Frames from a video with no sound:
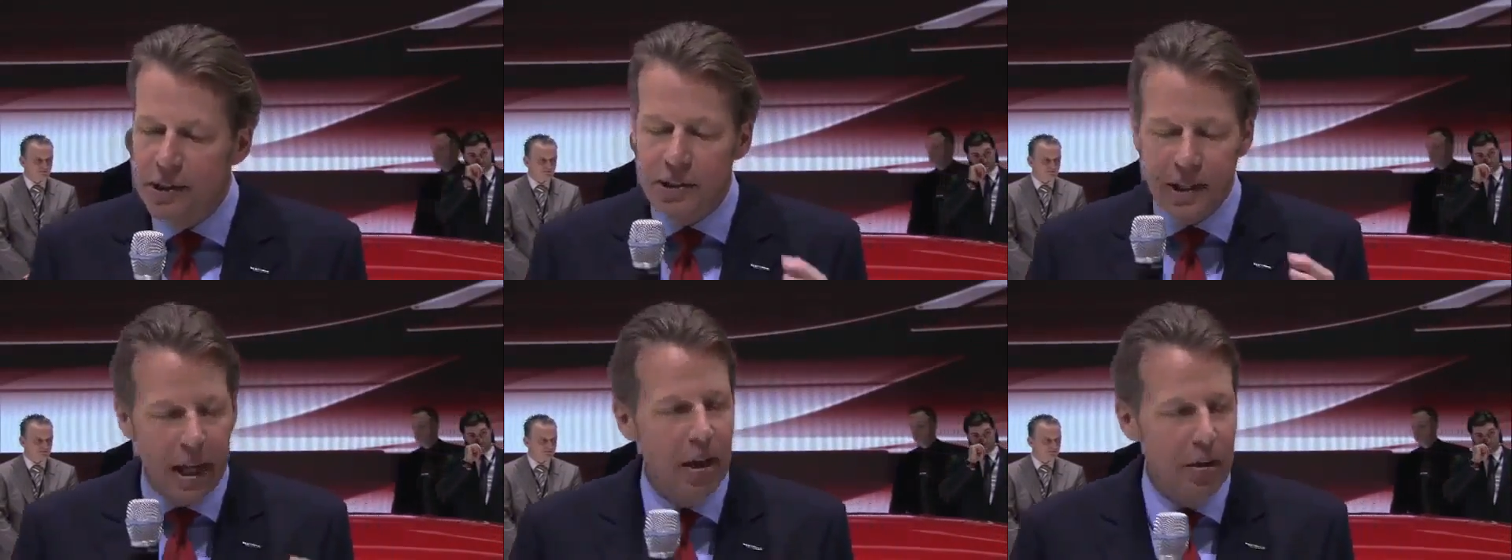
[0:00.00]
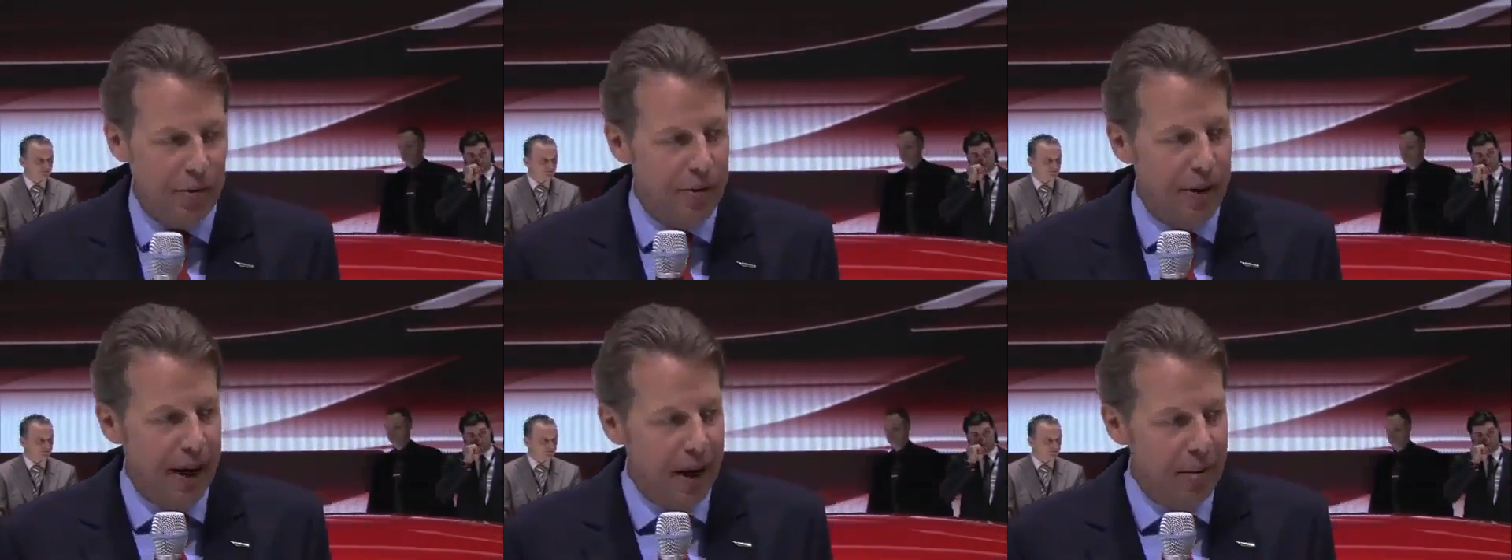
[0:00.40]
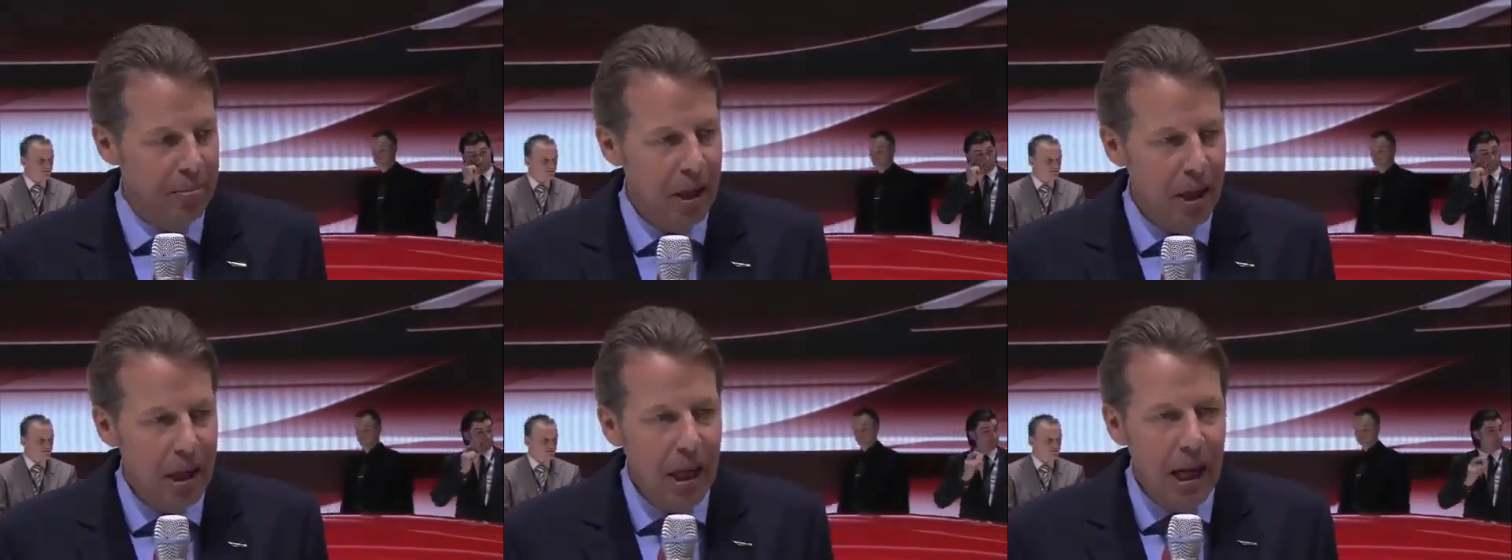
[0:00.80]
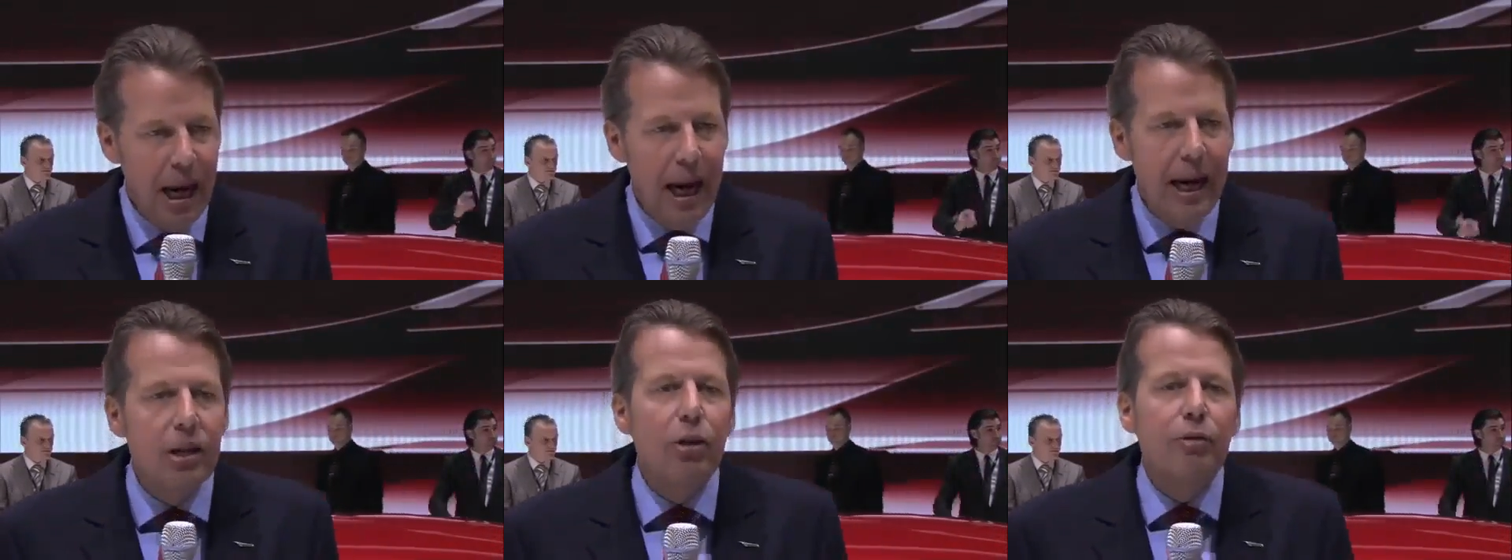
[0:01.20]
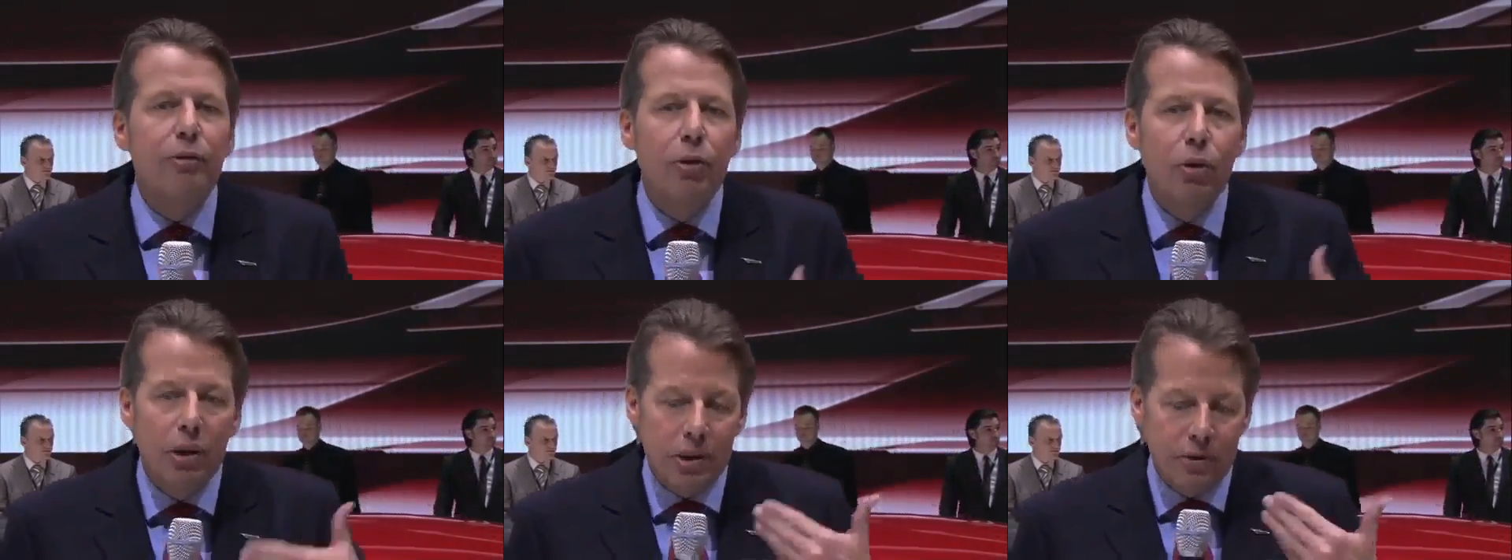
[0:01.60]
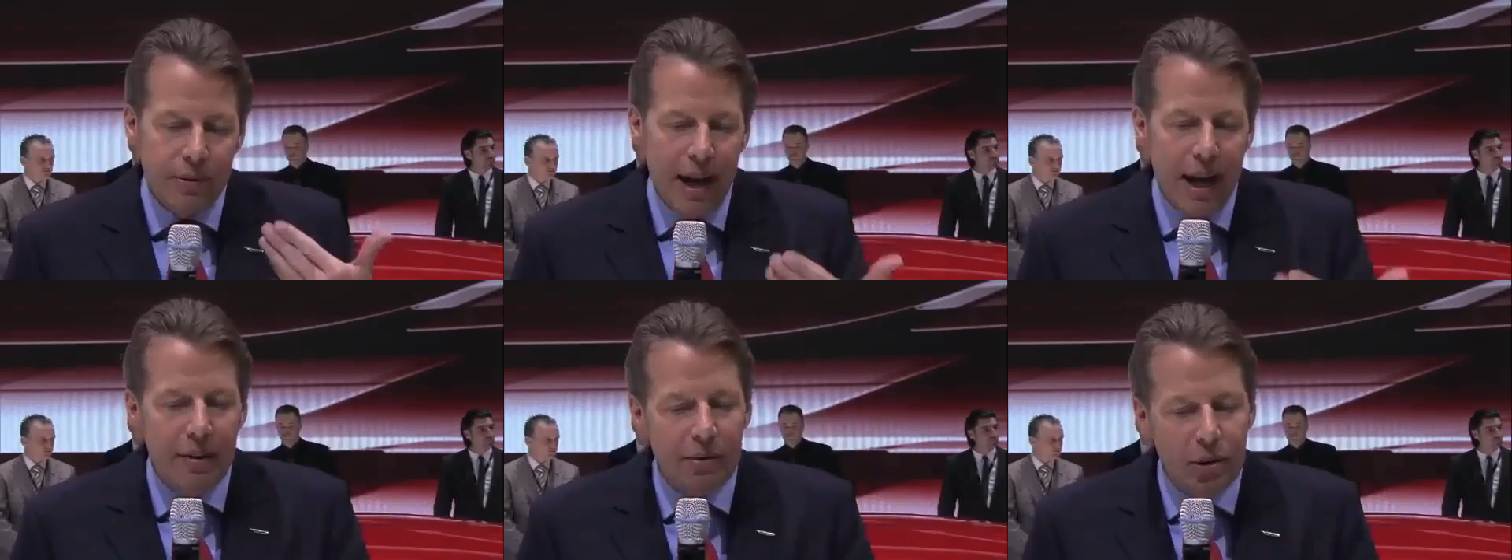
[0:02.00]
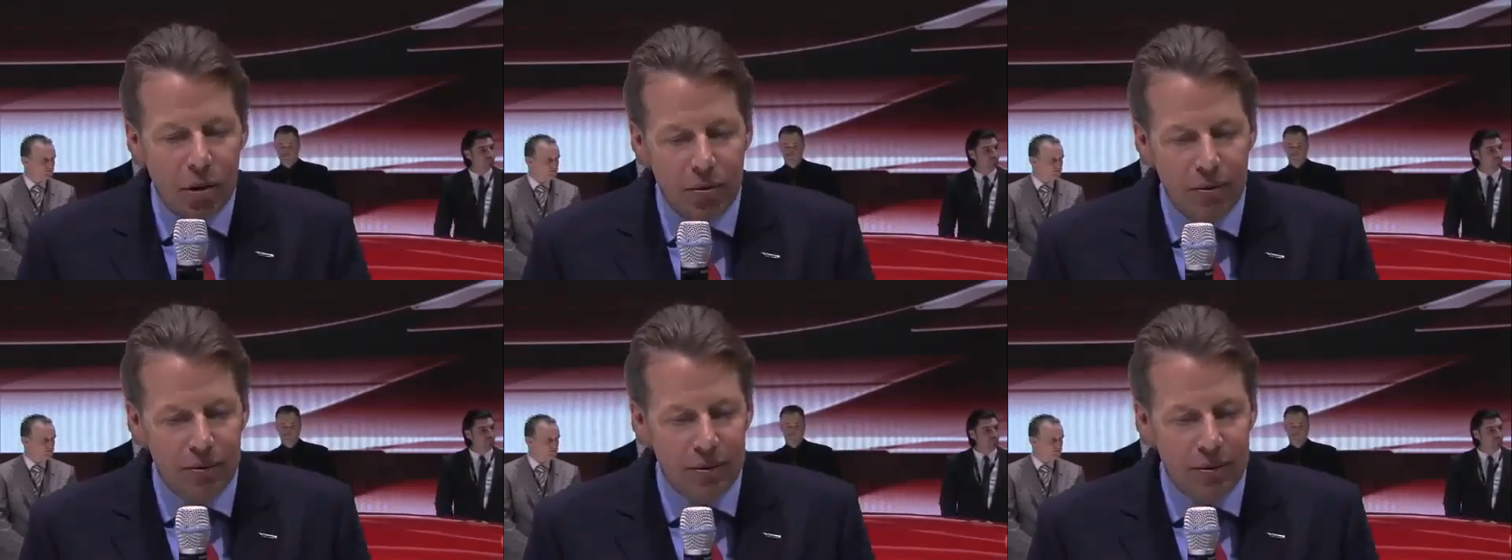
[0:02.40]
the single frame. And of course we have to